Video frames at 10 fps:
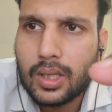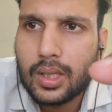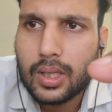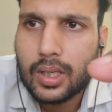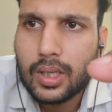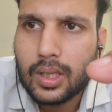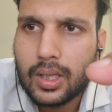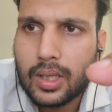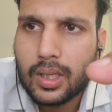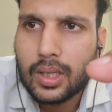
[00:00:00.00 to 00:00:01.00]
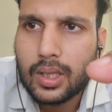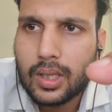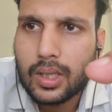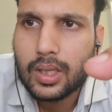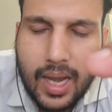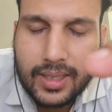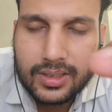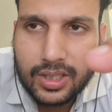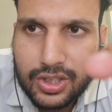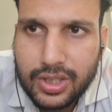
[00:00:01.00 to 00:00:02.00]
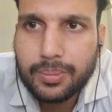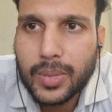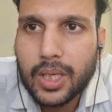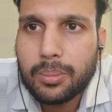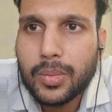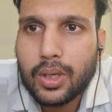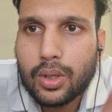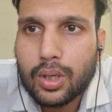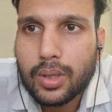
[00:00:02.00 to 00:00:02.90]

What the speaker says: achievement may